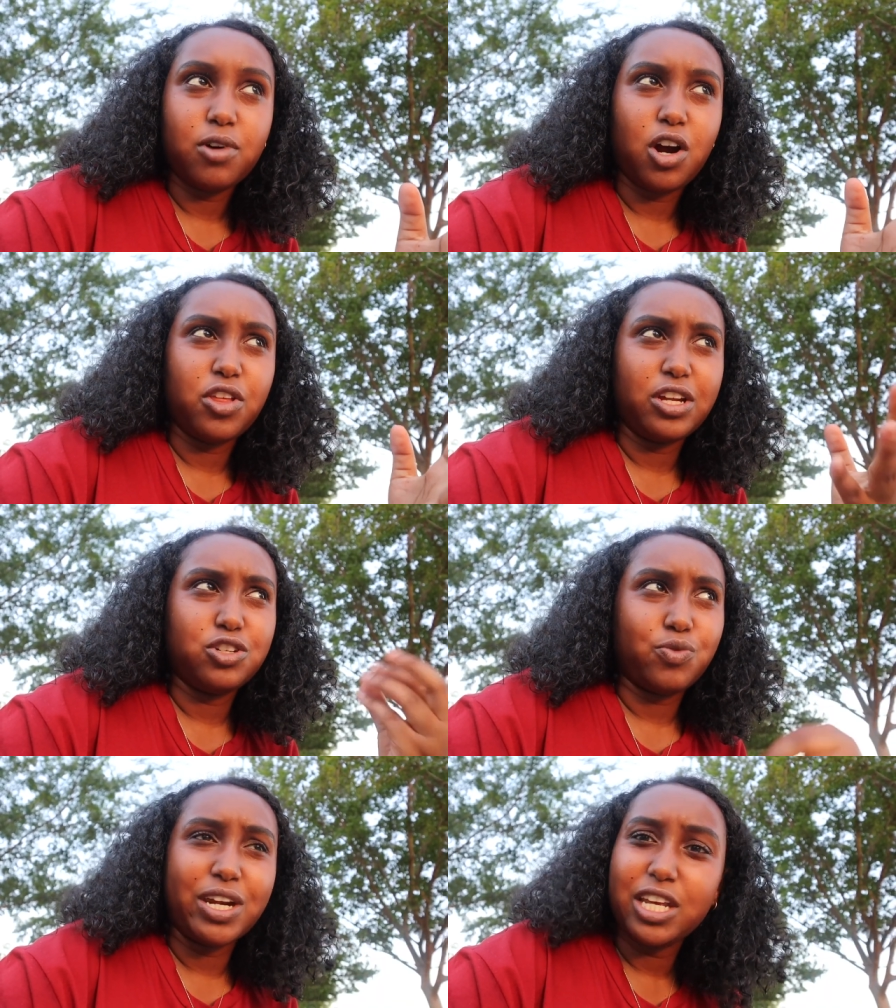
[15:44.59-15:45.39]
Are they
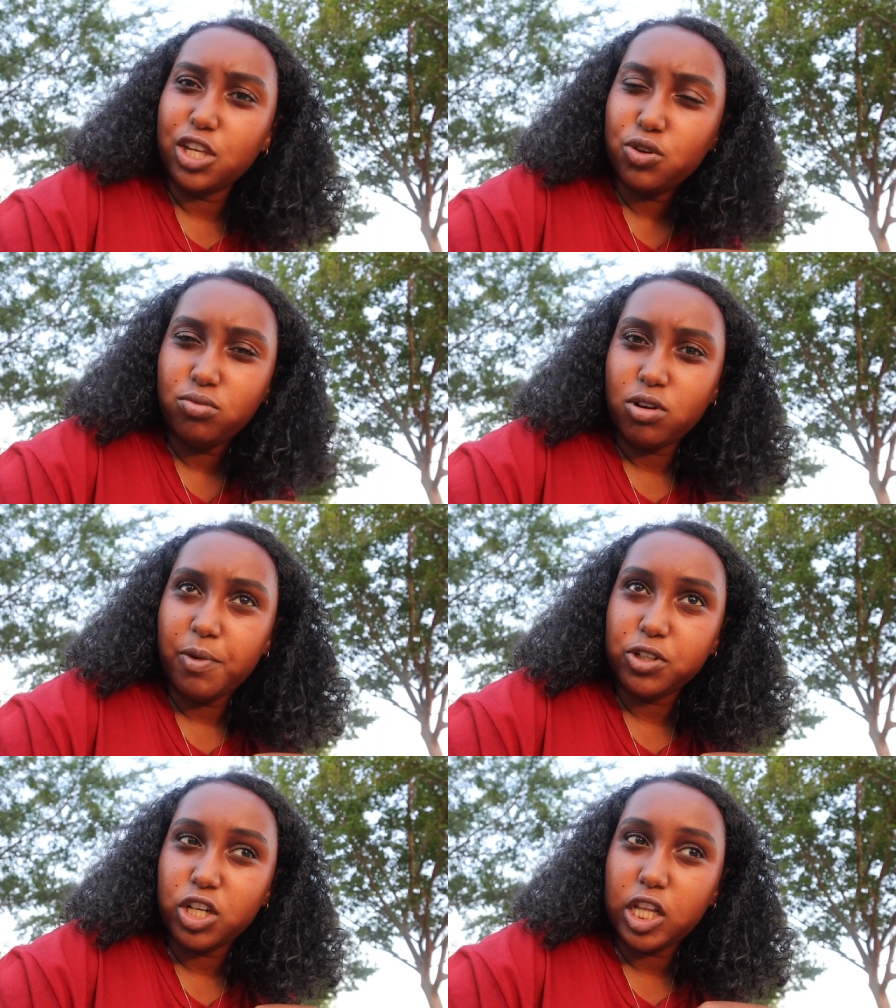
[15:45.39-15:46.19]
draining you
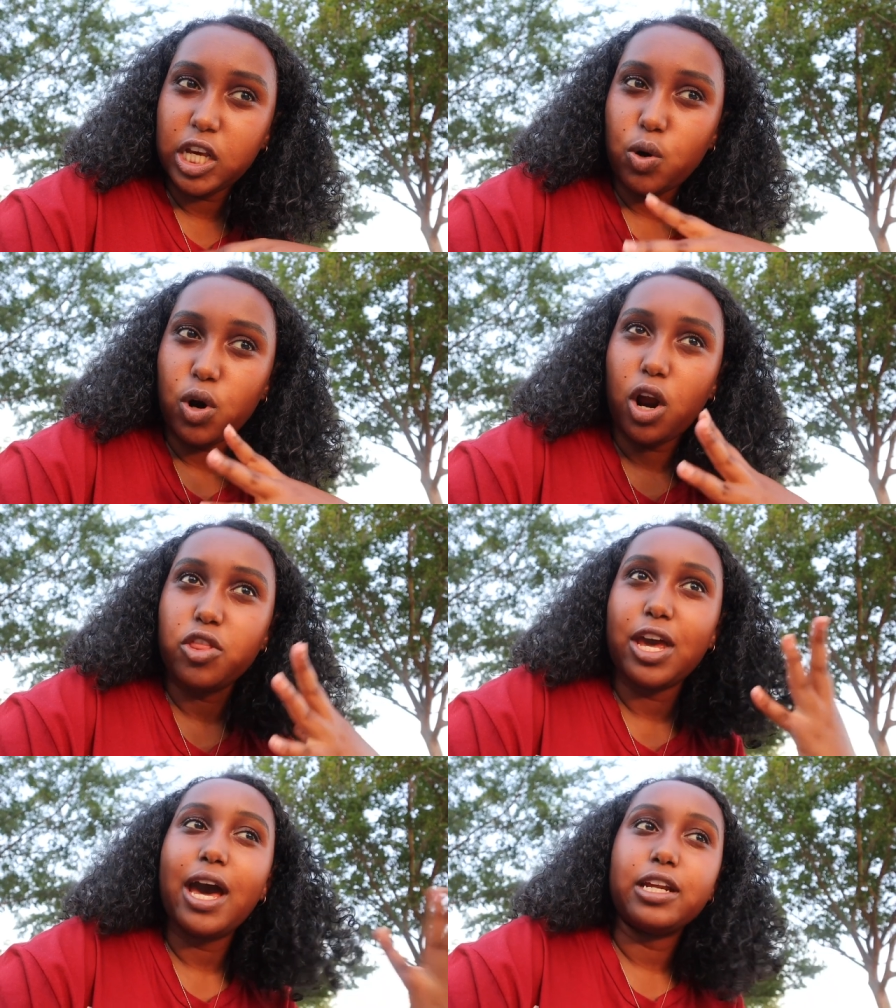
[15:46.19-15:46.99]
emotionally or
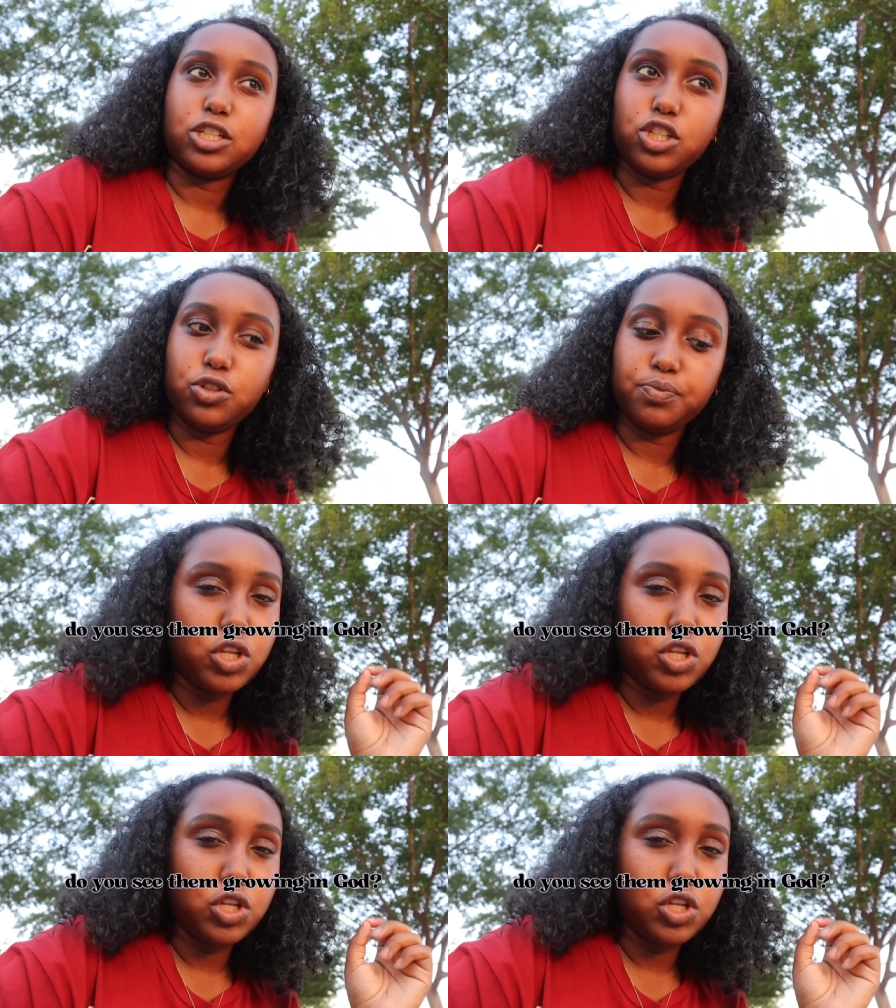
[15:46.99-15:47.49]
are they adding to you?